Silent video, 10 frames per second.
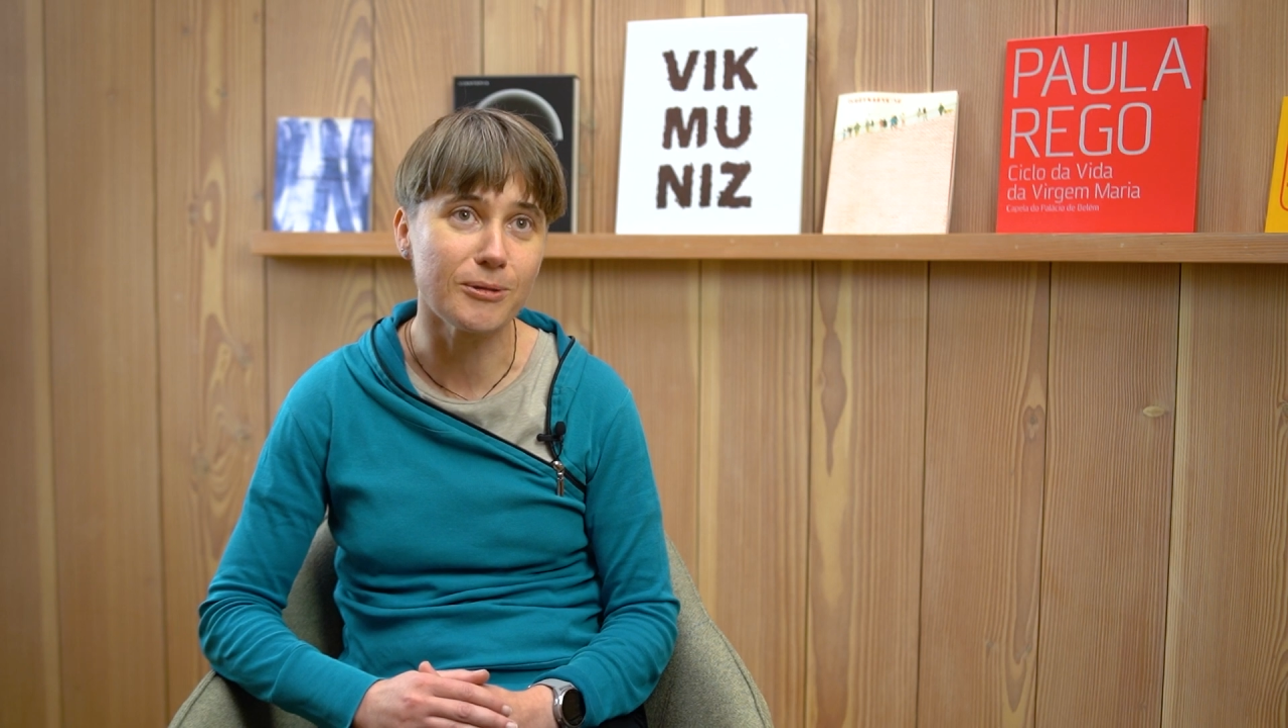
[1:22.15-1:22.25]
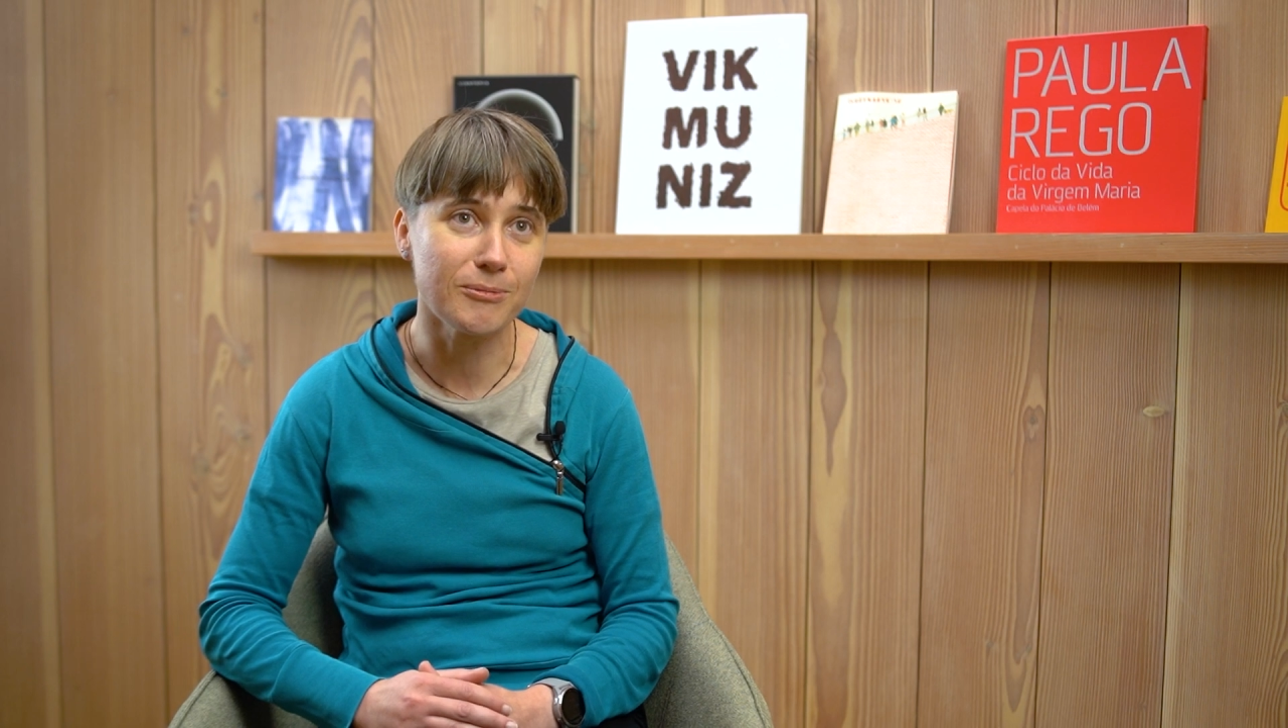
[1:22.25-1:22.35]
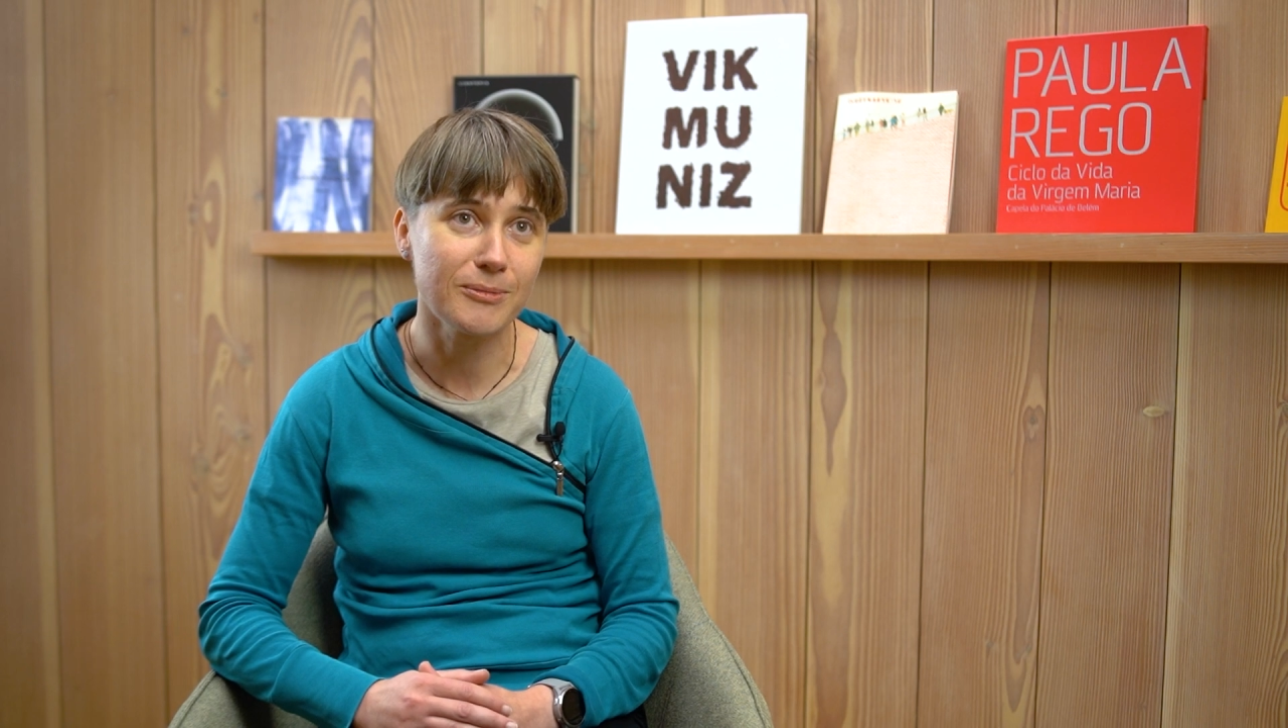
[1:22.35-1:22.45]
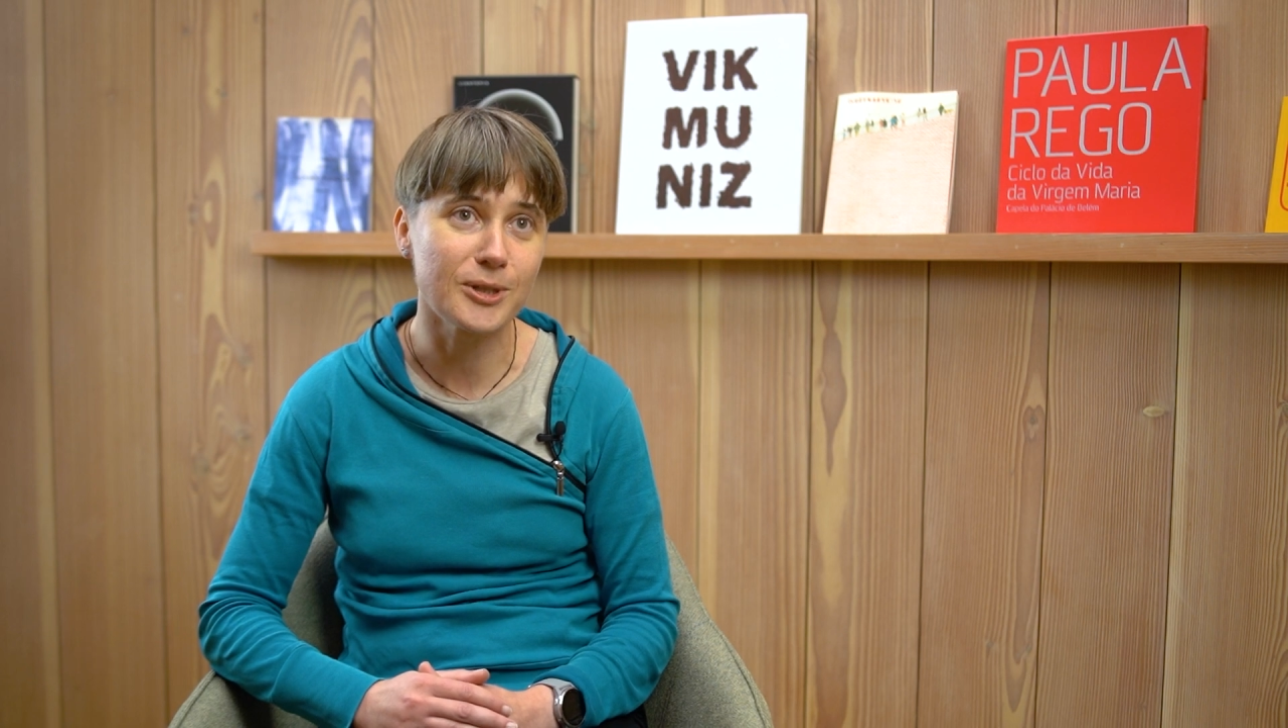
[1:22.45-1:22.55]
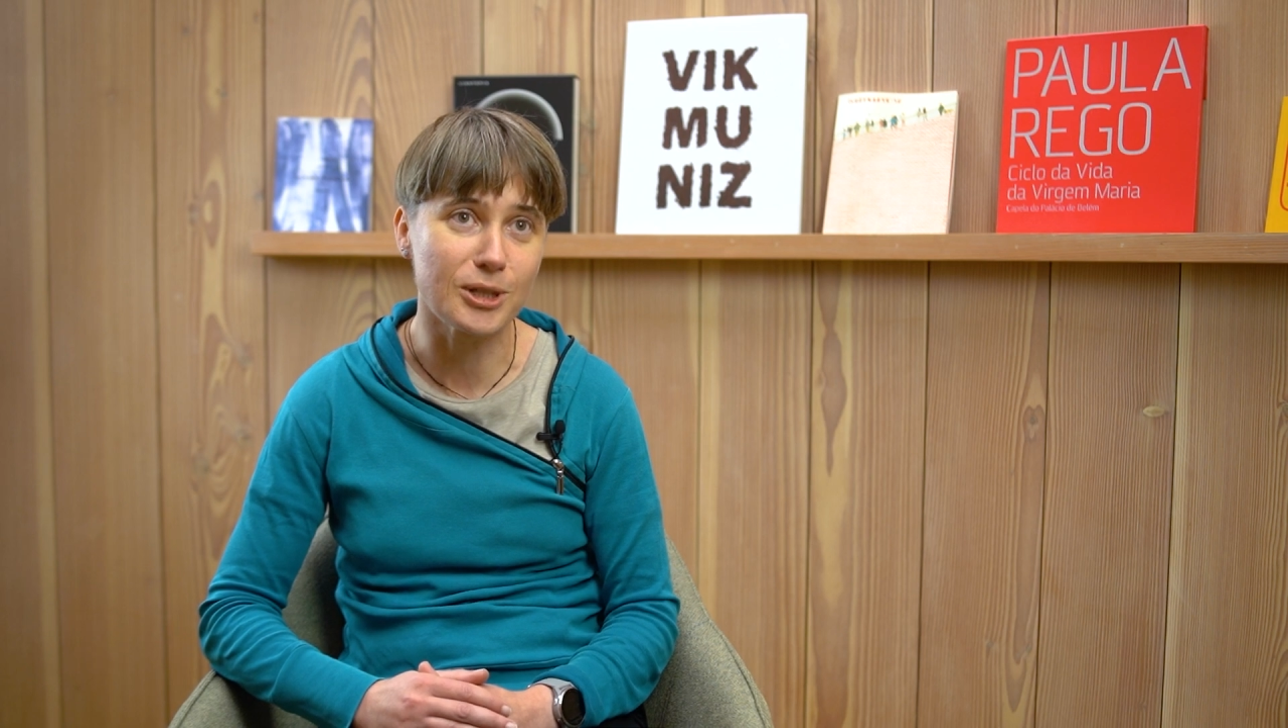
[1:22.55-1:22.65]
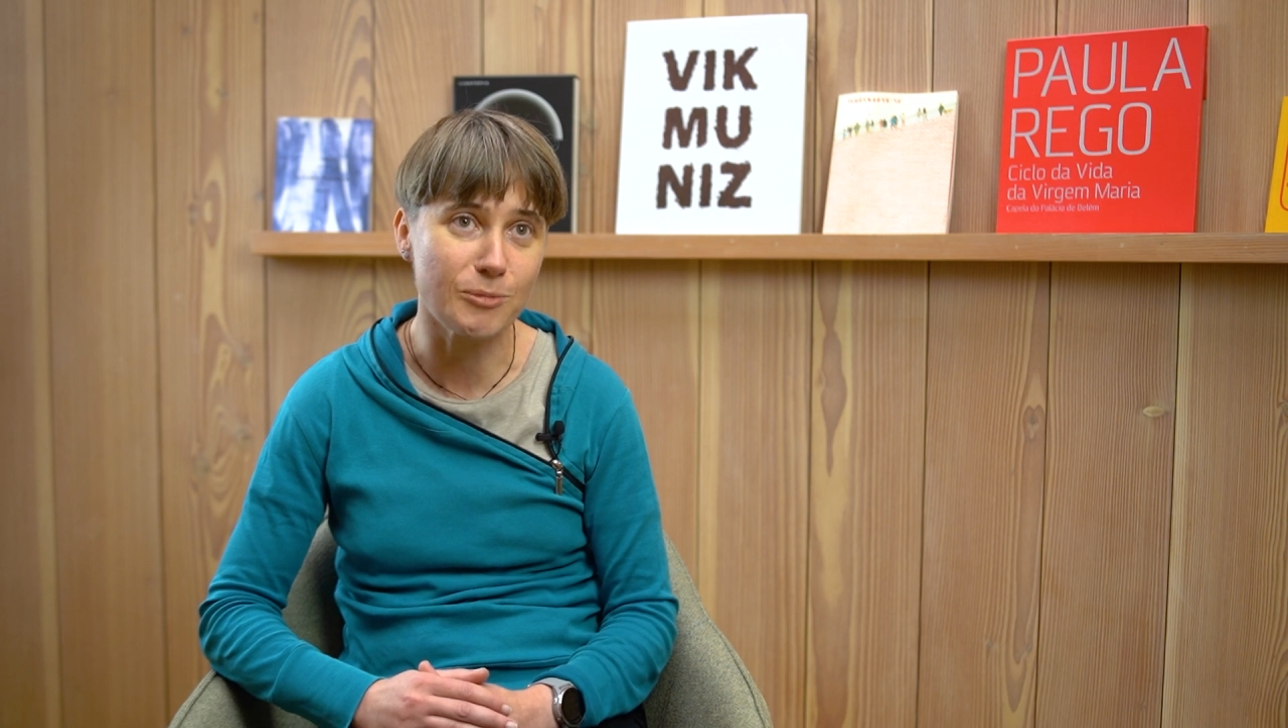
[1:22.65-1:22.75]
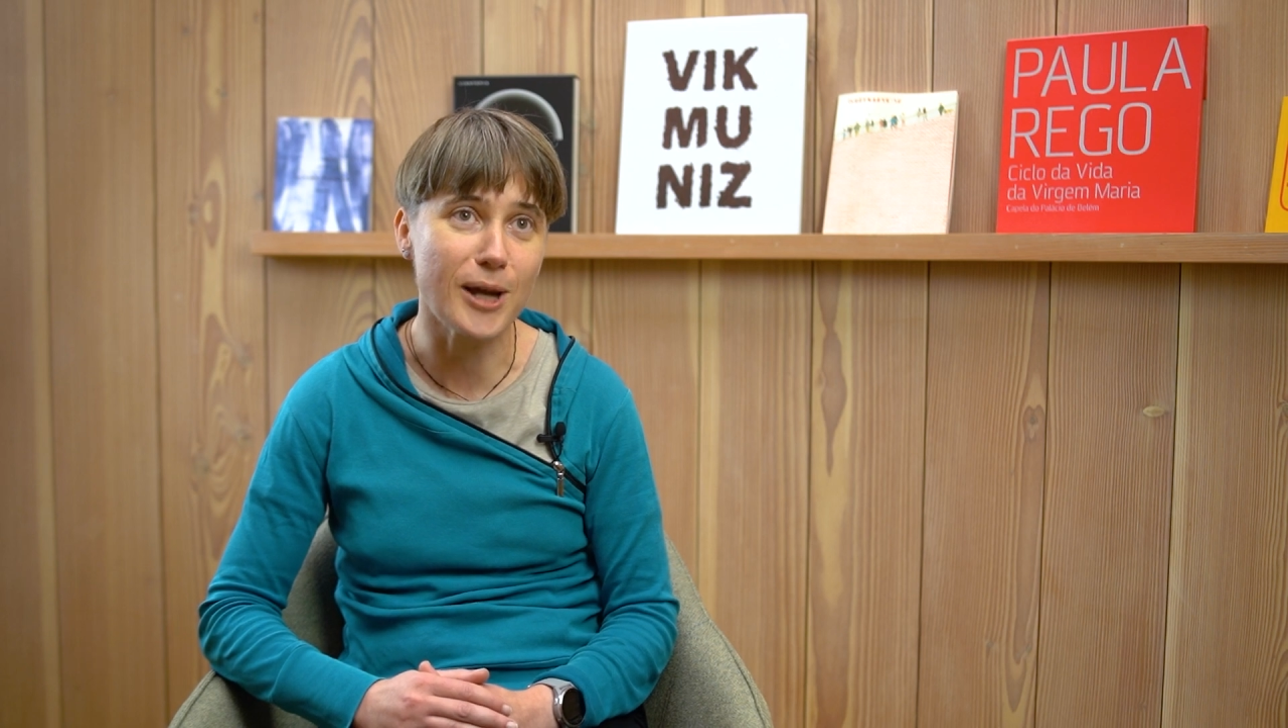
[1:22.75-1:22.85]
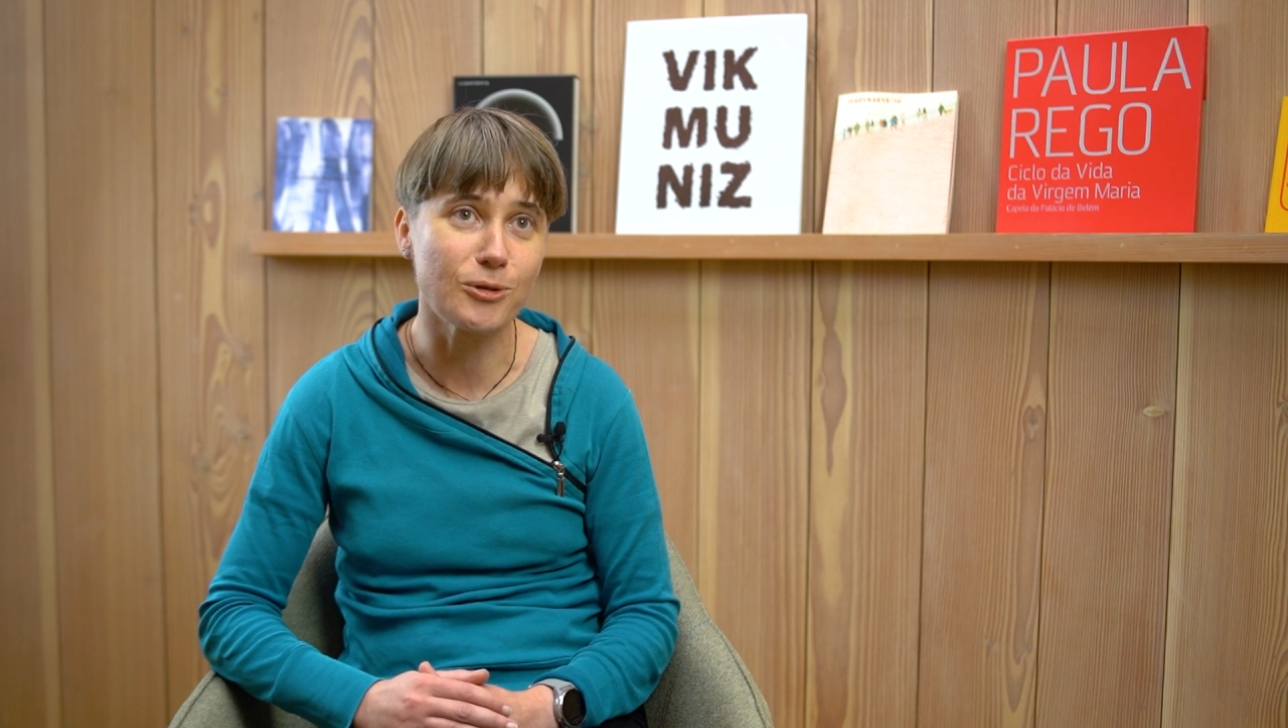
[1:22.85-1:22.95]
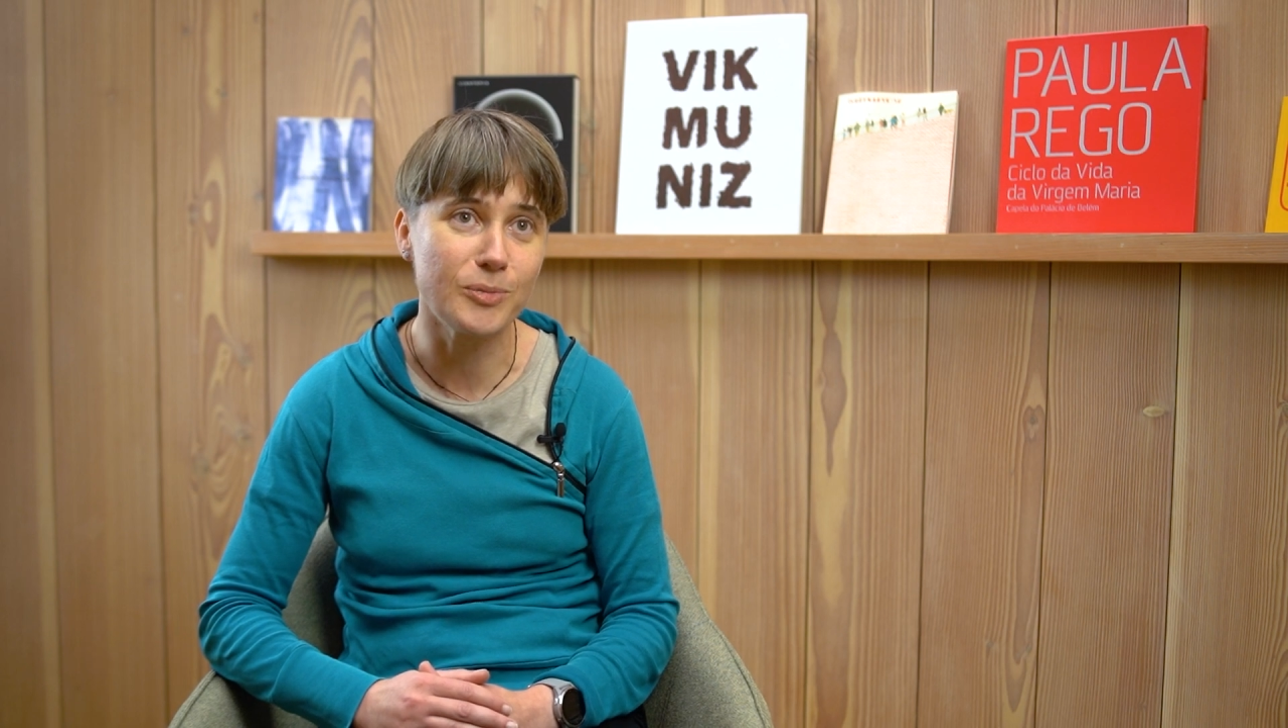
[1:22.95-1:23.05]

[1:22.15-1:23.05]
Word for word: the Smart2B